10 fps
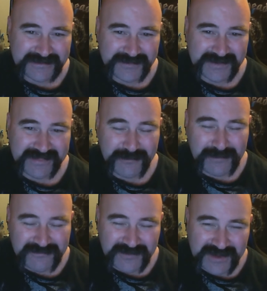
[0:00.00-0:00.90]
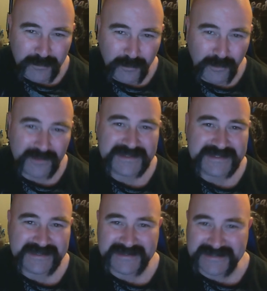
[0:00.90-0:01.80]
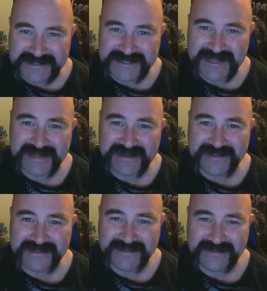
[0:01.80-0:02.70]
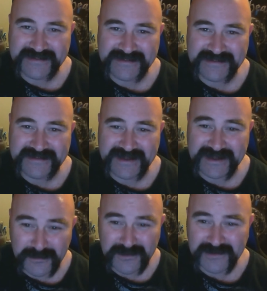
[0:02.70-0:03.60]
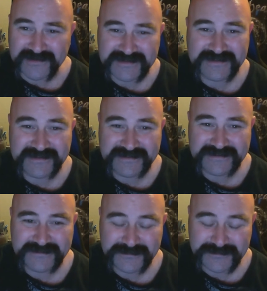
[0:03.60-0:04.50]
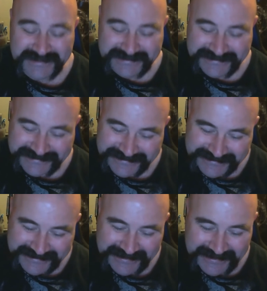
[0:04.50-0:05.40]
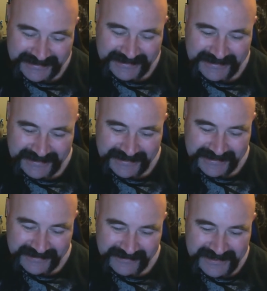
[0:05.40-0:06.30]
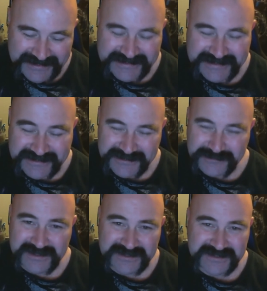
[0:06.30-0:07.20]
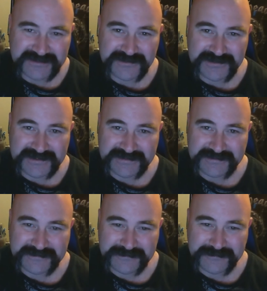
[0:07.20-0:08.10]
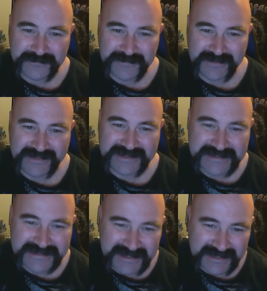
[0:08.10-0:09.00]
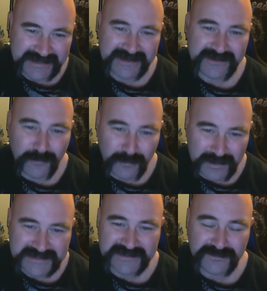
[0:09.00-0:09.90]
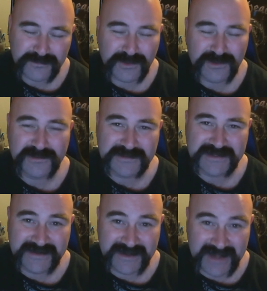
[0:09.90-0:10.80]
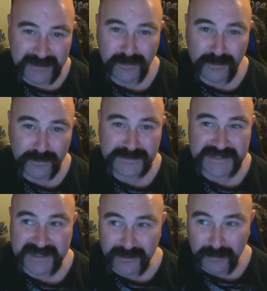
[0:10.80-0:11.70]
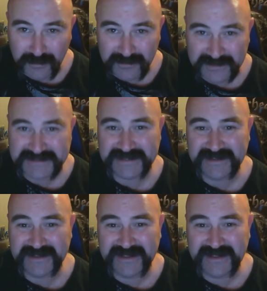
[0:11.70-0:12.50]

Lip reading: But they went for equality instead, and it worked. But that's a two-edged sword. The entire Western world now holds equality